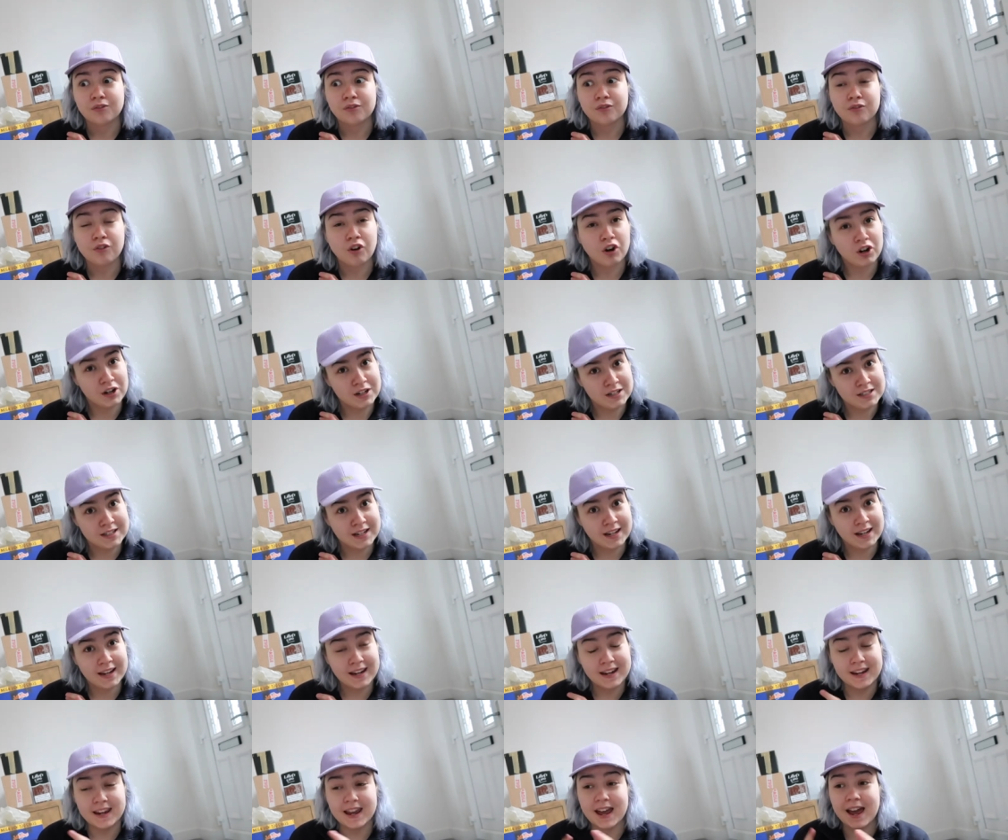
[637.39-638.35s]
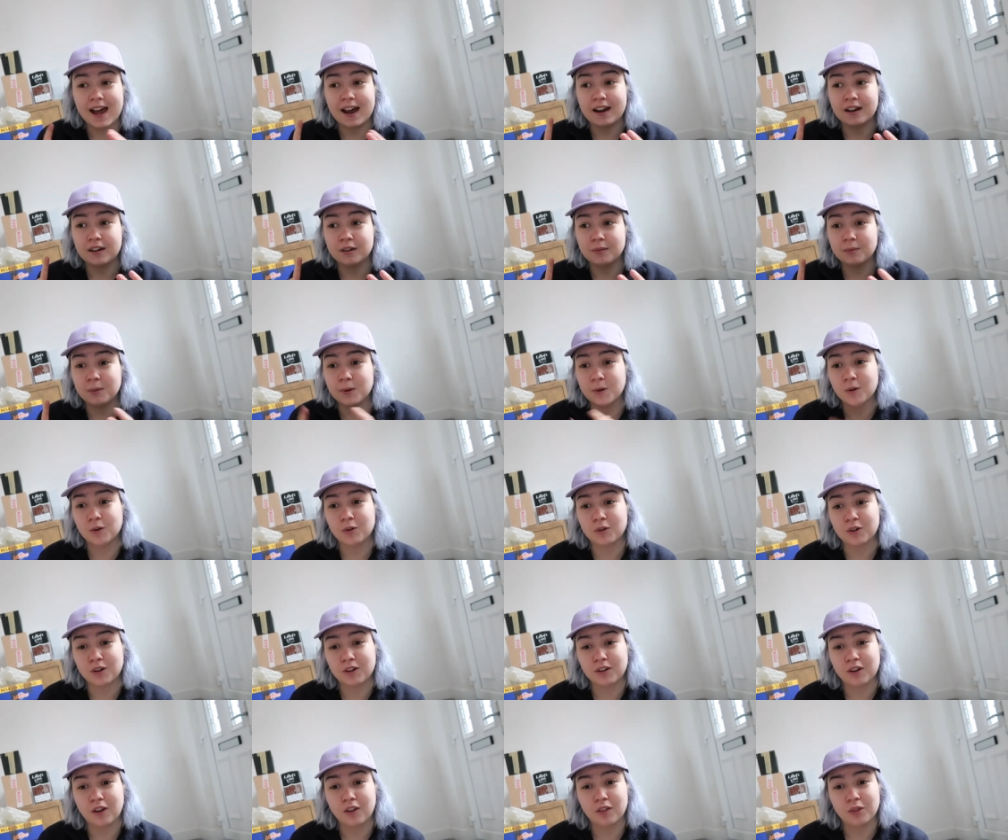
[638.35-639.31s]
Friday and we
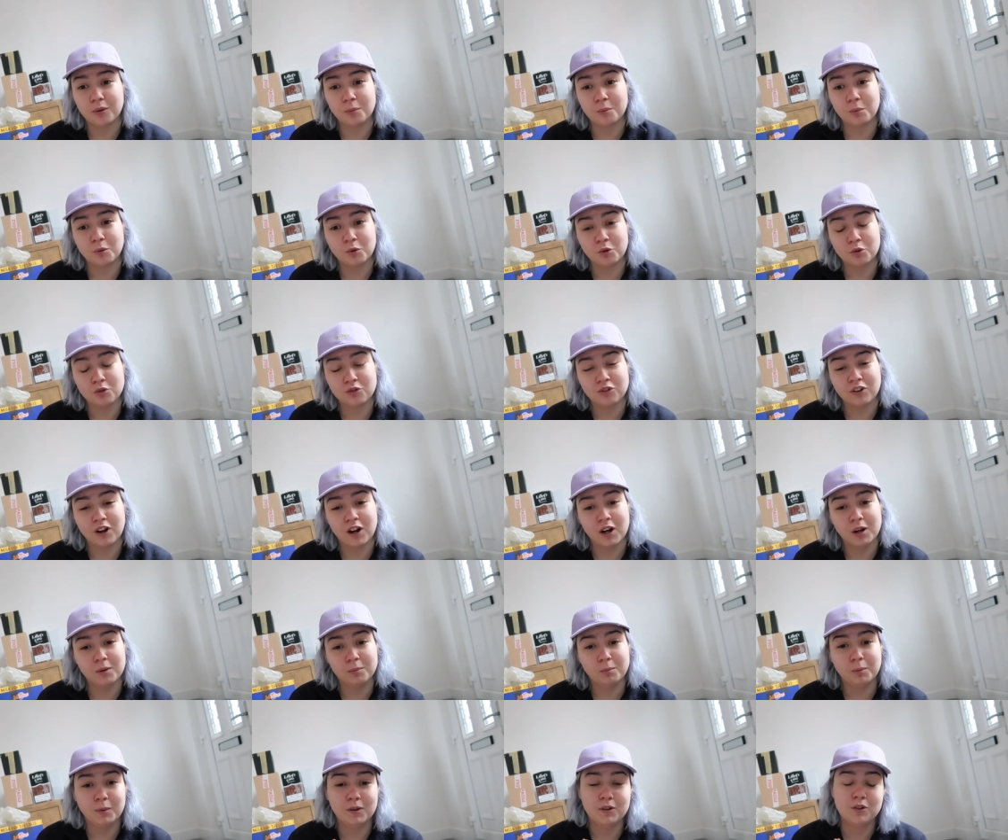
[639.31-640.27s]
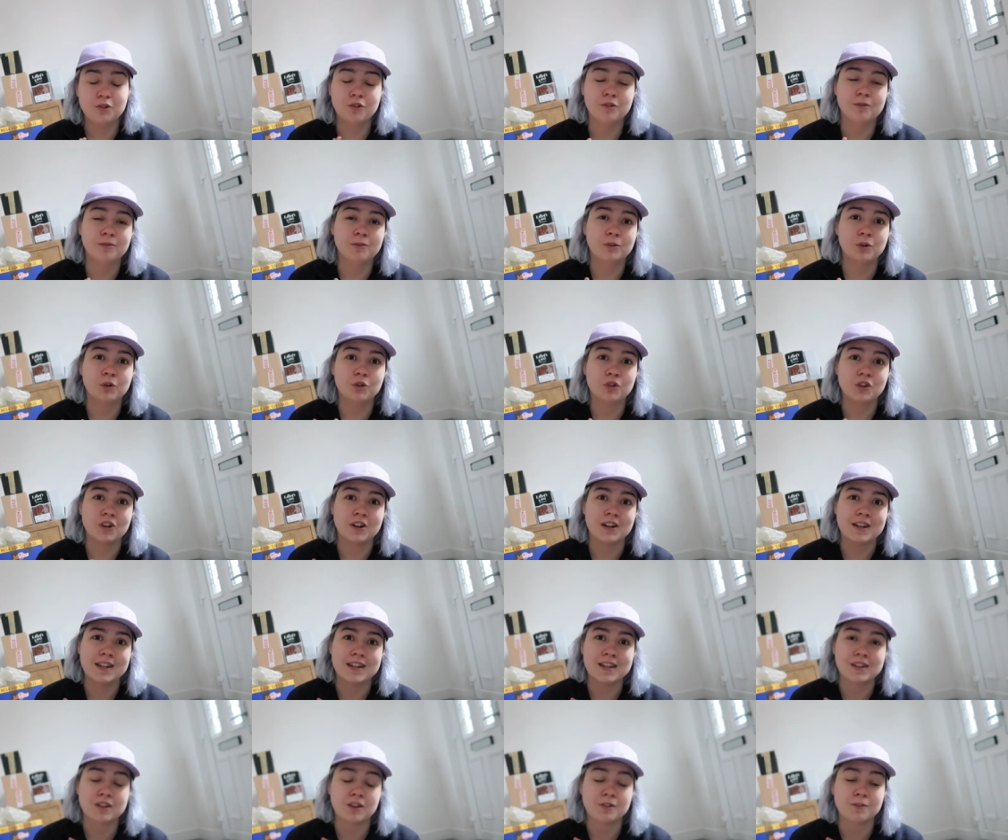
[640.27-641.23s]
ordered the wardrobe which
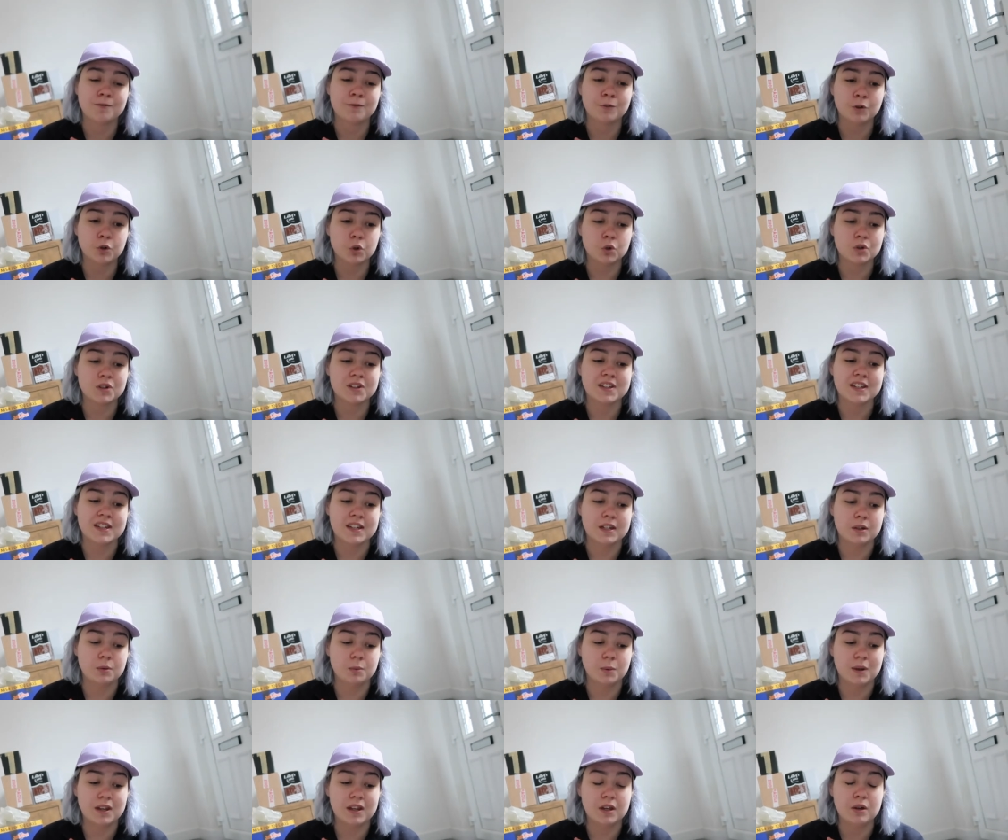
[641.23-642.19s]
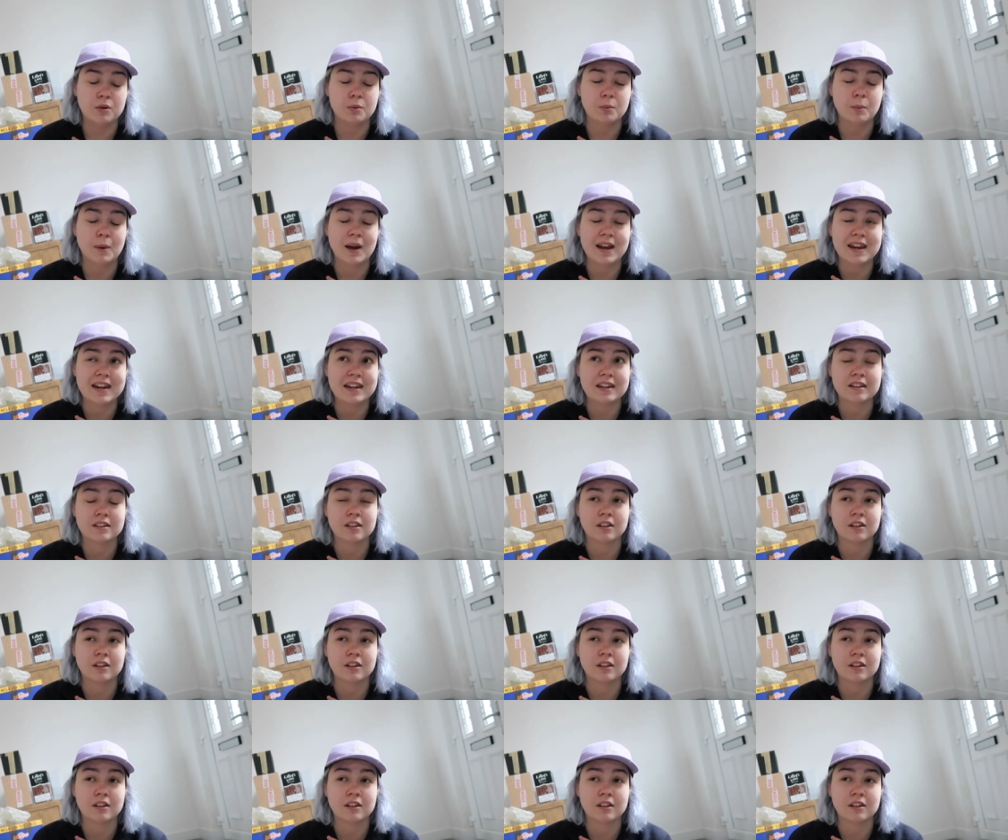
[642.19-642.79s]
unfortunately is a 14 week wait